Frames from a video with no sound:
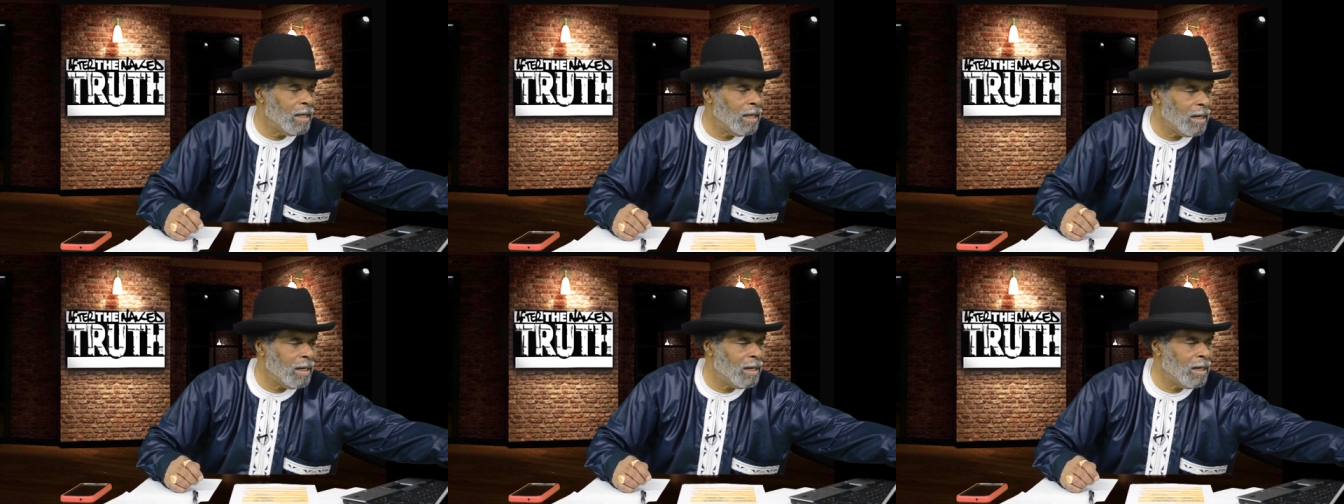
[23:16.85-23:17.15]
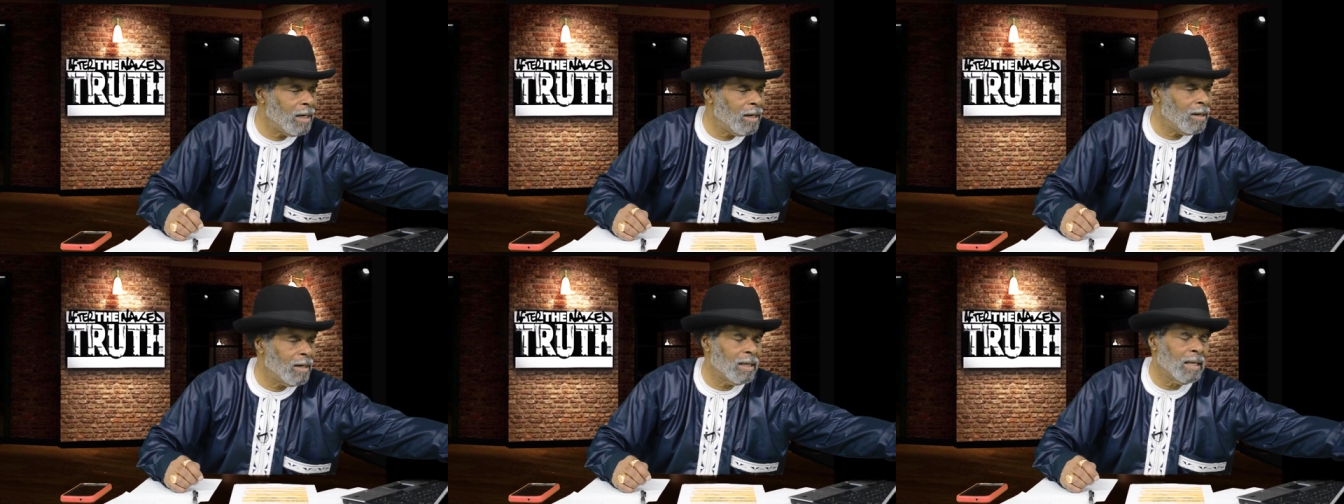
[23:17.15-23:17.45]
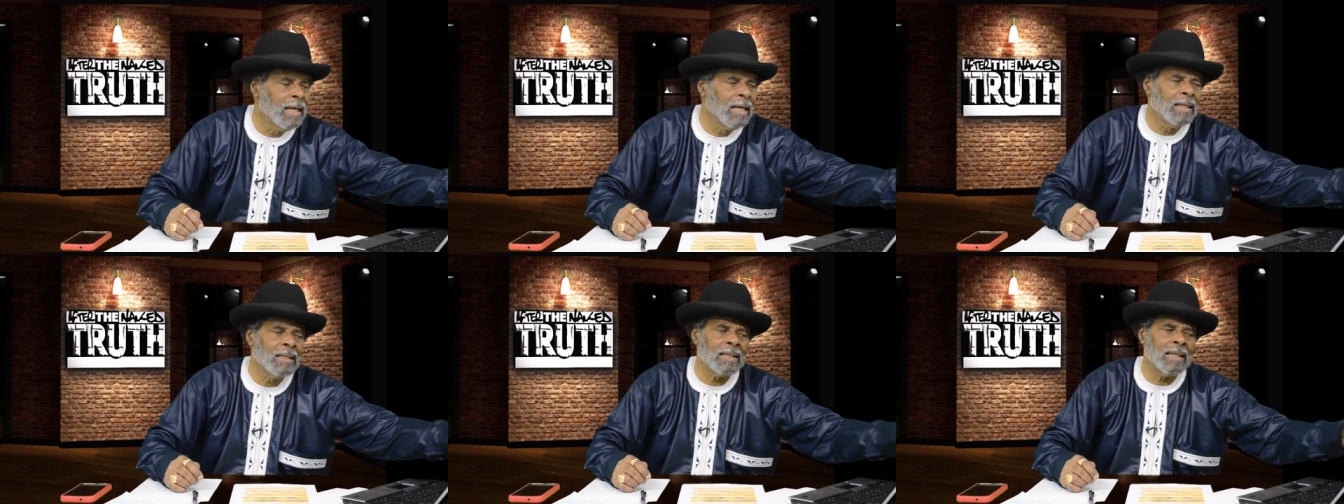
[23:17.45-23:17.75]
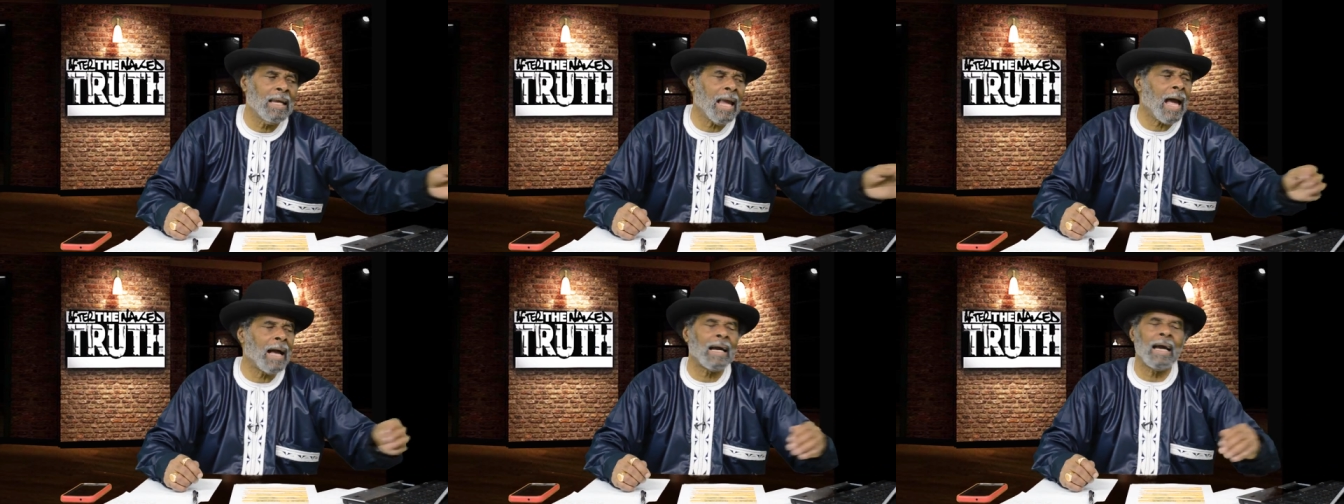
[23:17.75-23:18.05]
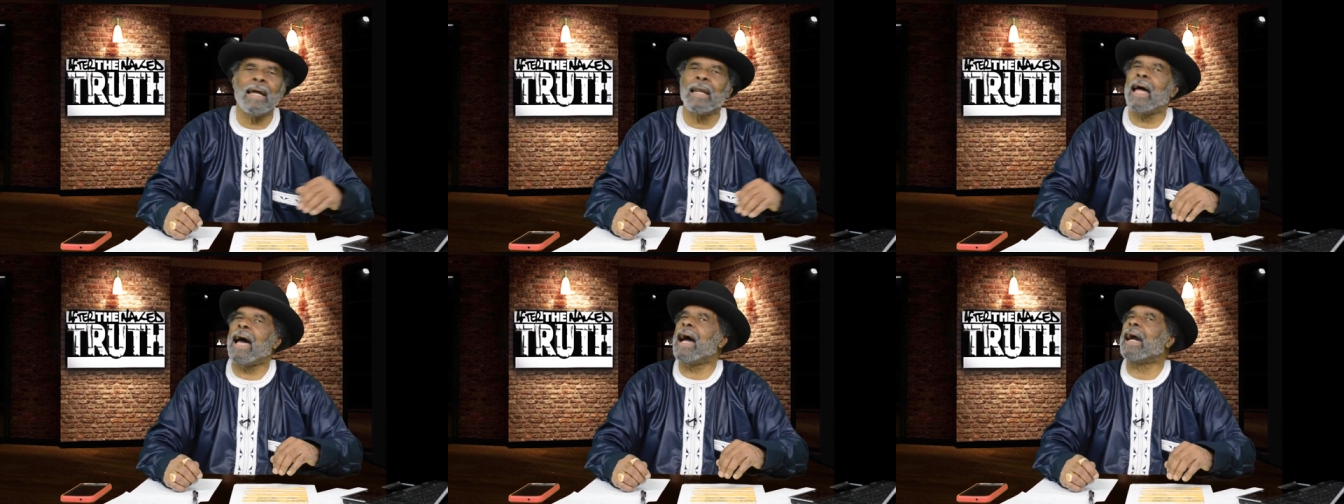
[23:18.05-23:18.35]
Here, here, see, I
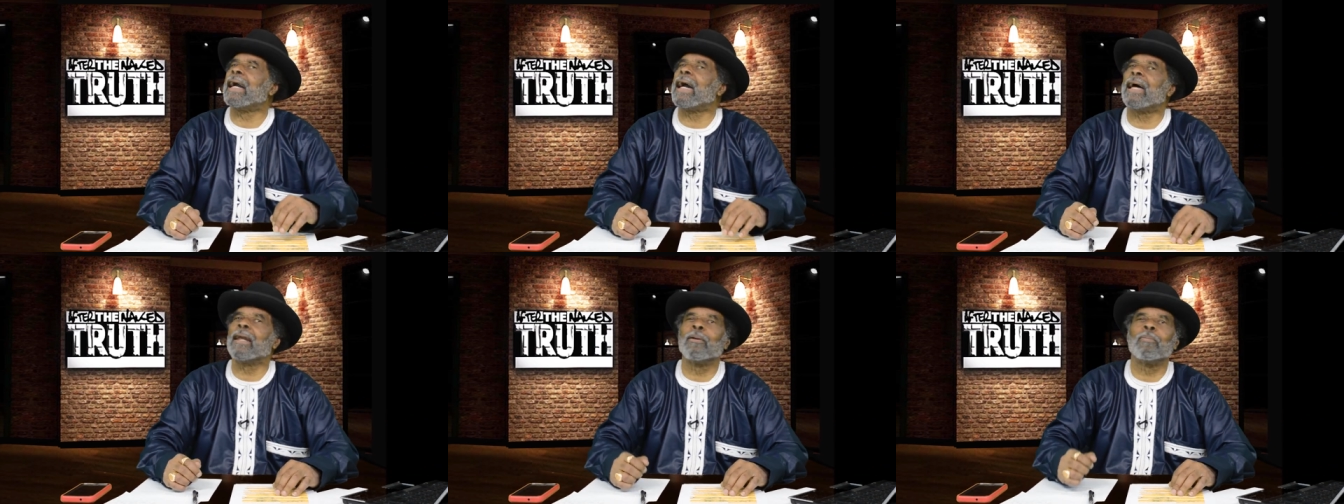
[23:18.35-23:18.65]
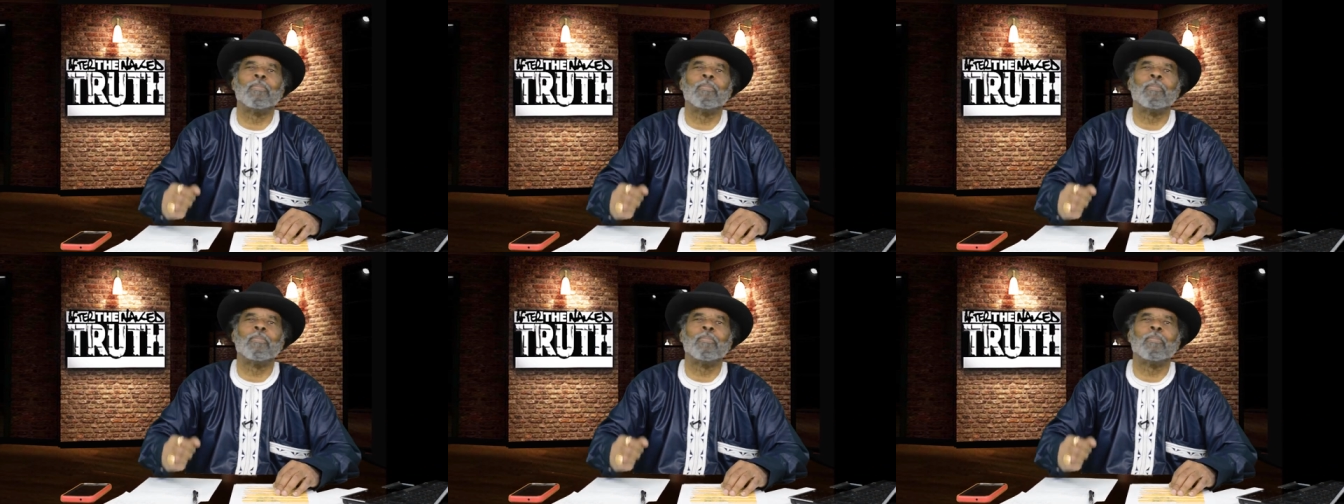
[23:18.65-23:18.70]
got, I got